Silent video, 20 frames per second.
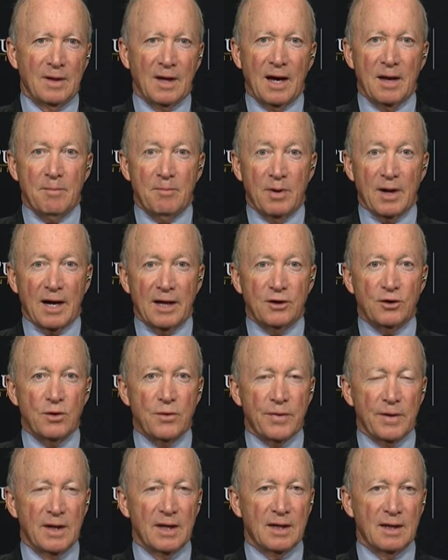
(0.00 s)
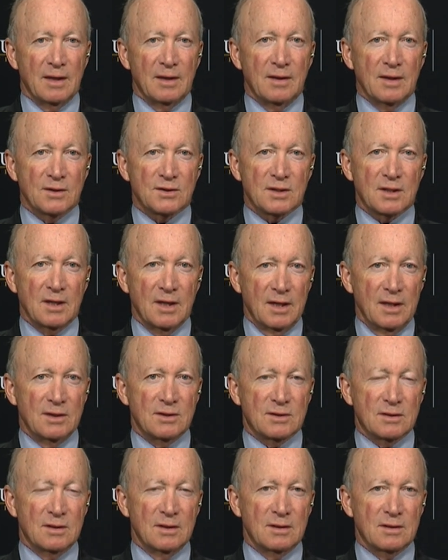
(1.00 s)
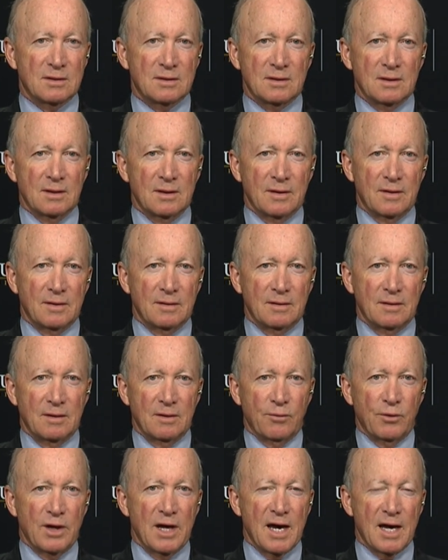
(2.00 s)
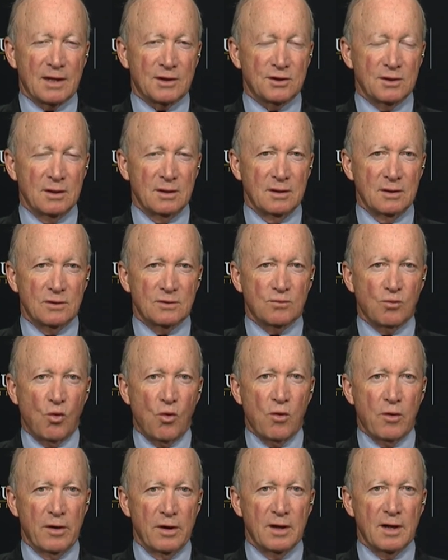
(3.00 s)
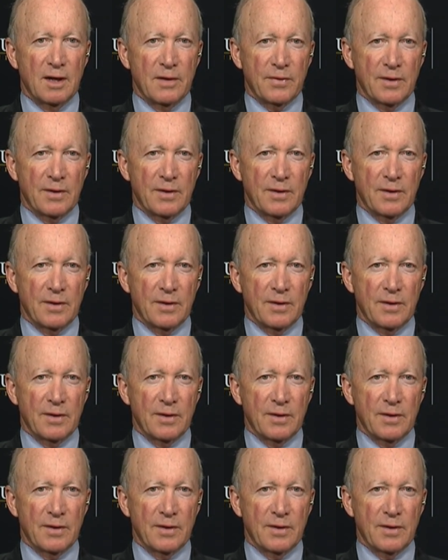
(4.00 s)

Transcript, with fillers: I, but I do think in this case that the reaction is warranted.